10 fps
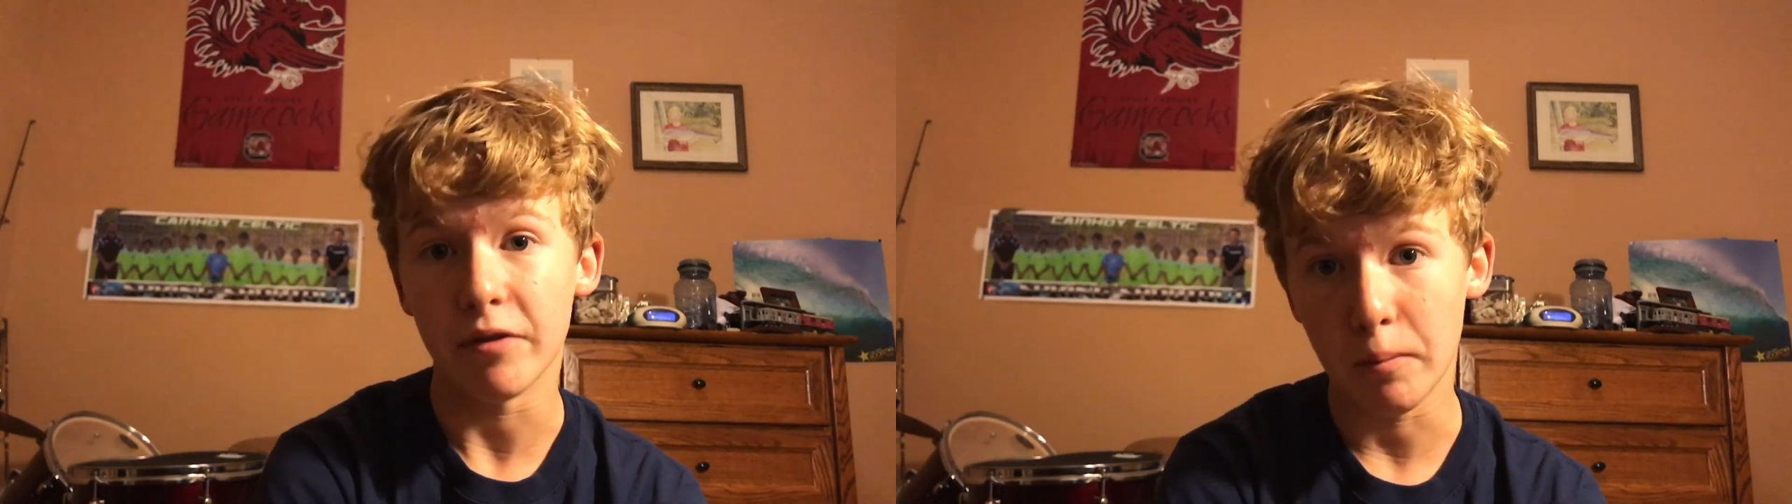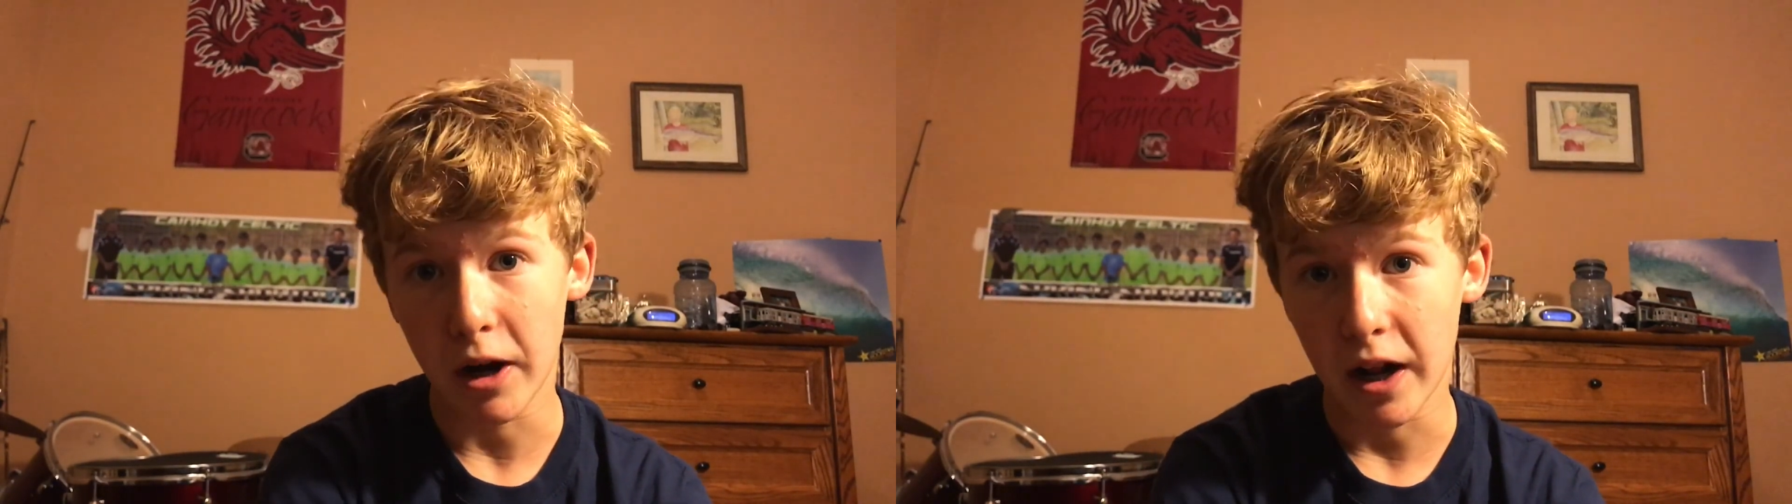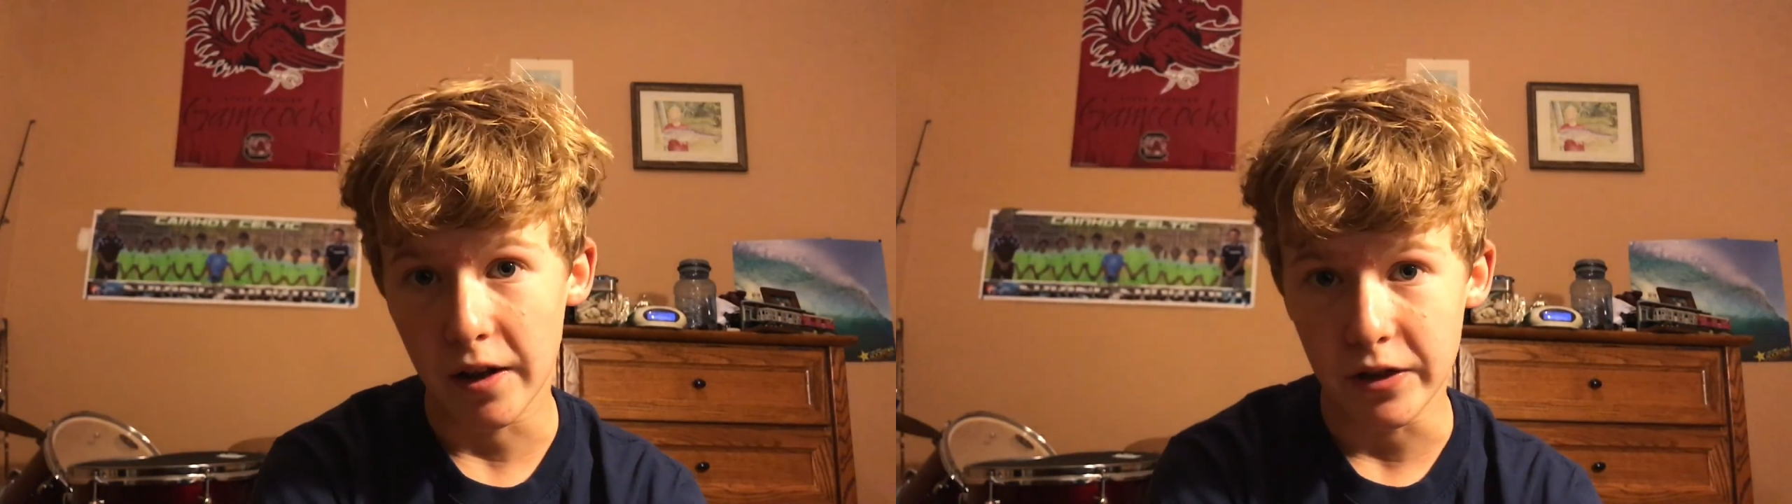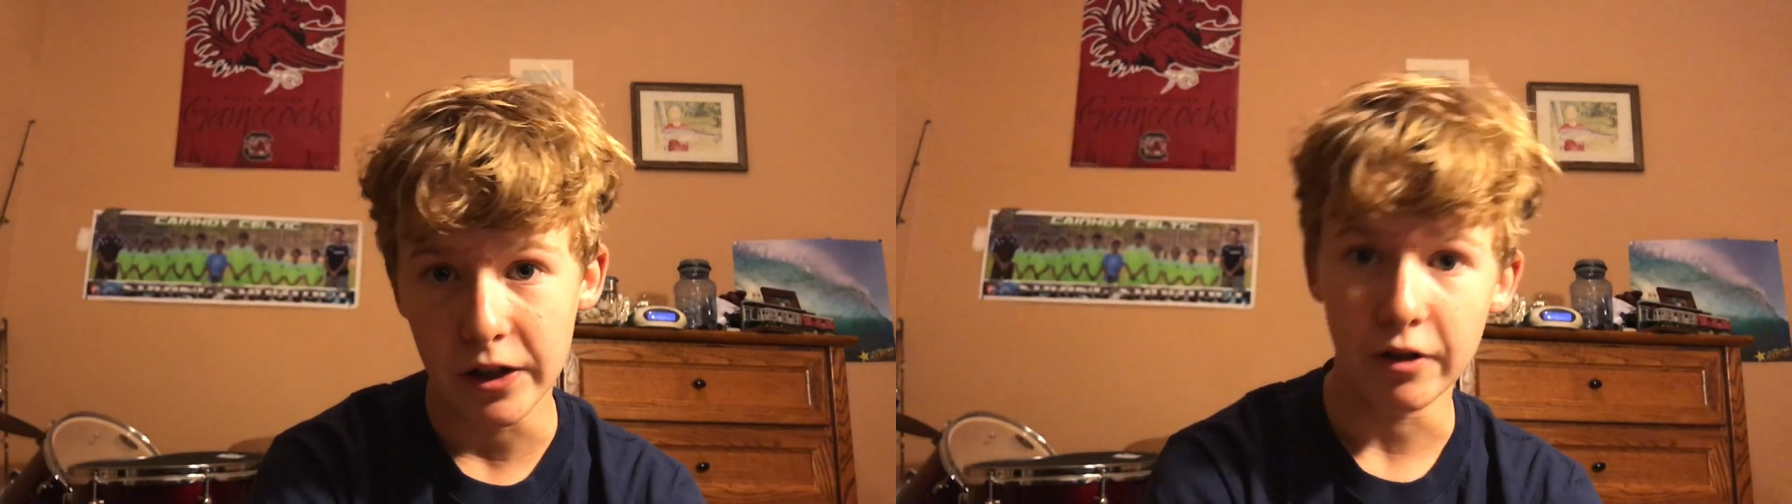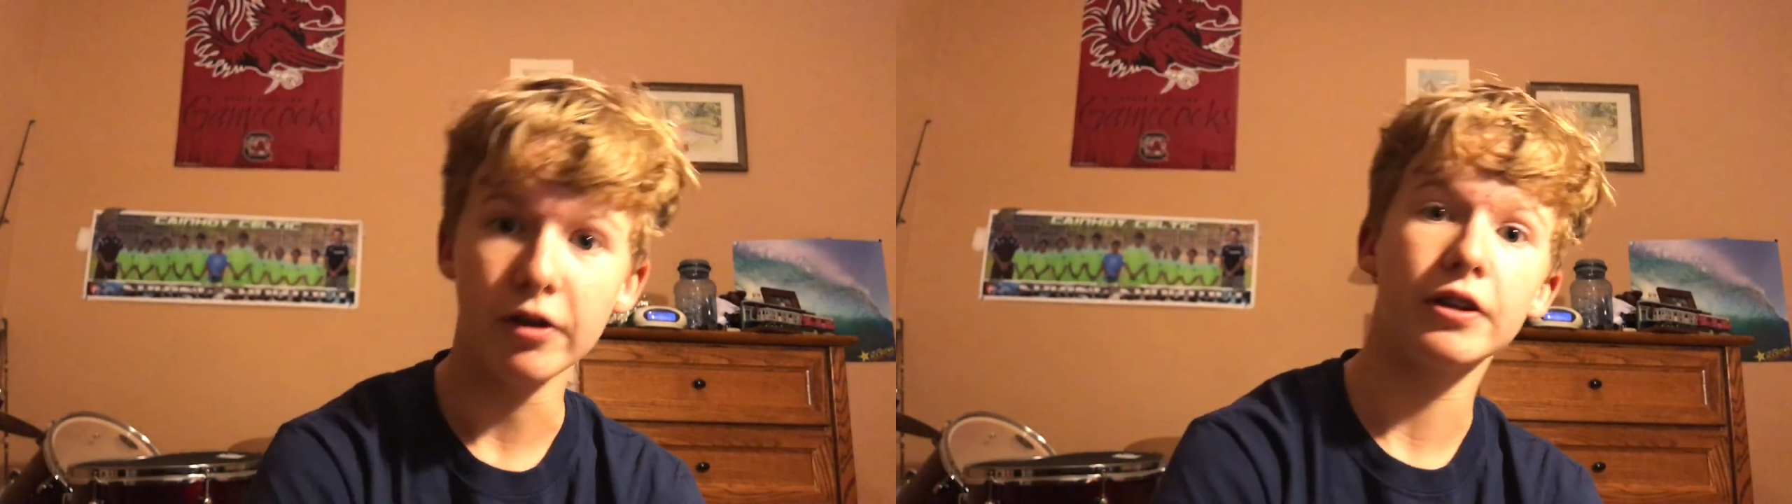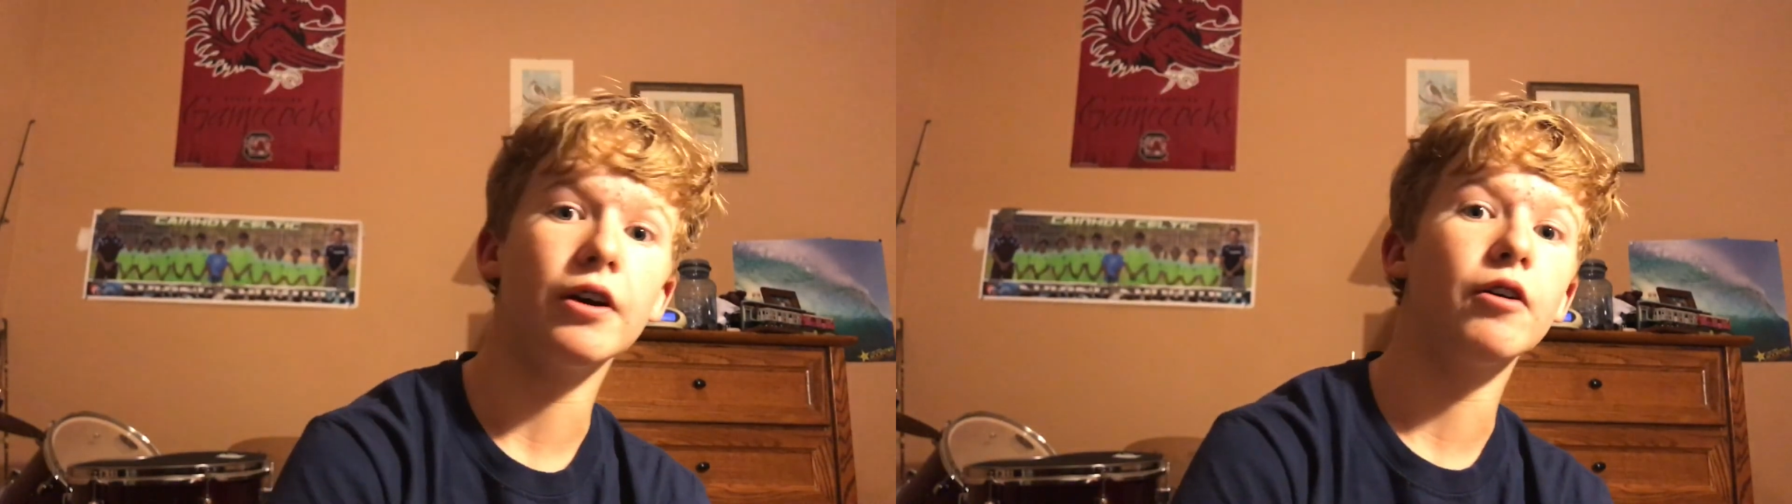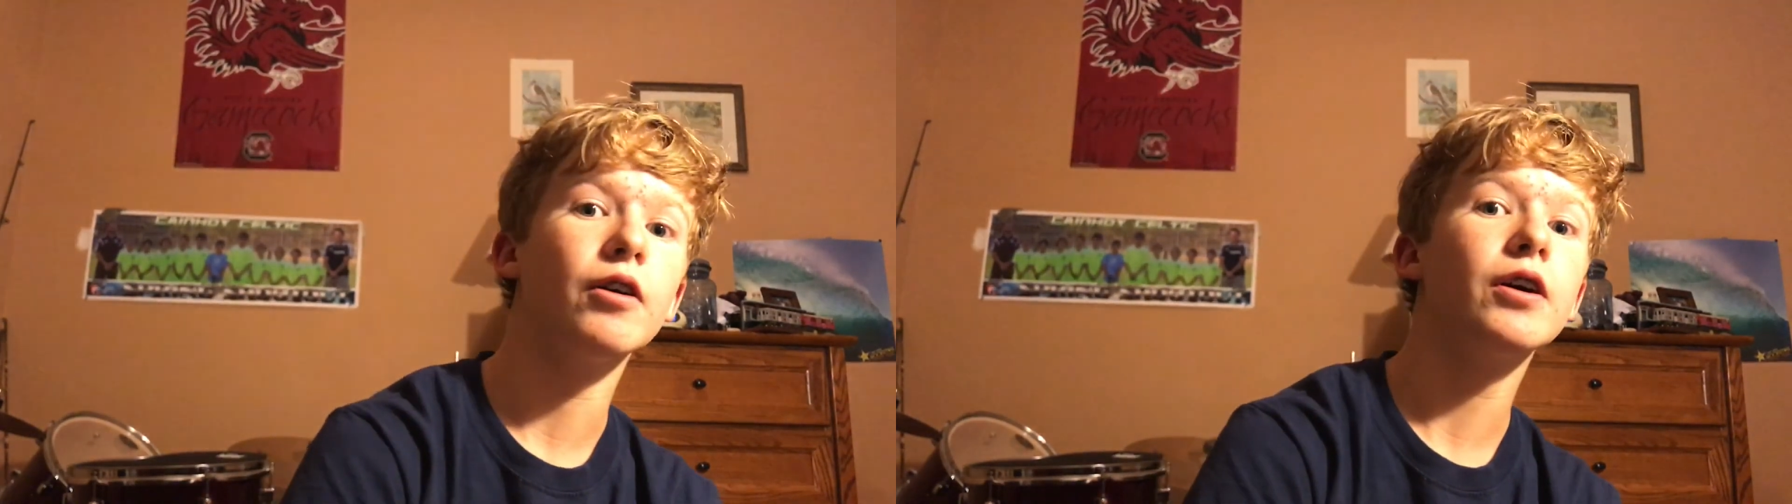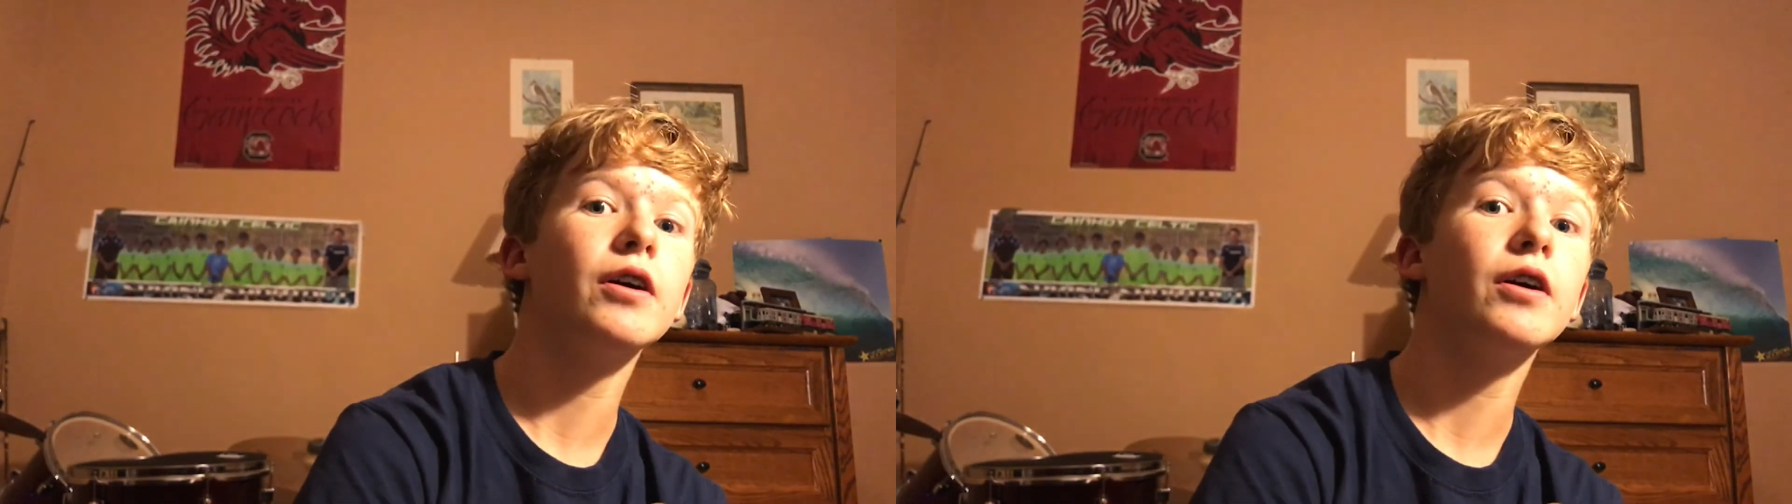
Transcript: from what I love to do. So